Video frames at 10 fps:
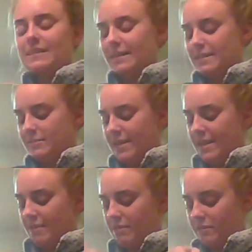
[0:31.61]
like to be
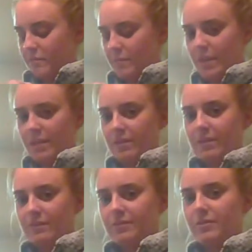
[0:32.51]
held, but
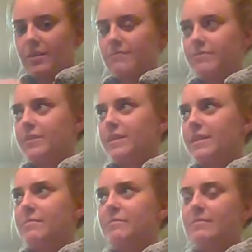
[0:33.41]
if you comfort
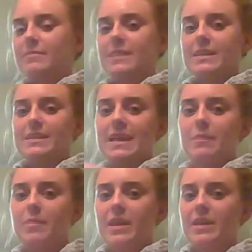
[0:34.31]
him, he's
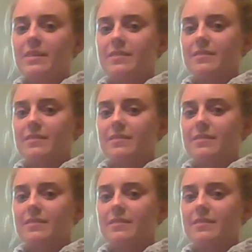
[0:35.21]
happy.